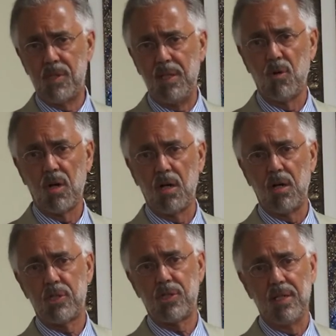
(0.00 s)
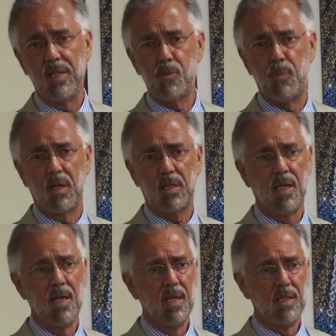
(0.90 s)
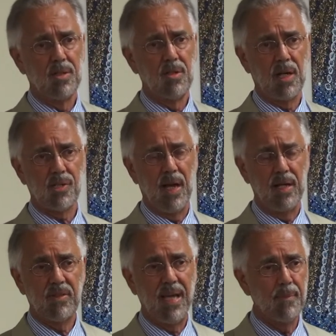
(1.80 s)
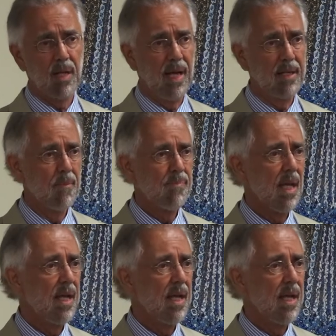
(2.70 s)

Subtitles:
Seymour Hersh, in his book, The Dark Side of Camelot,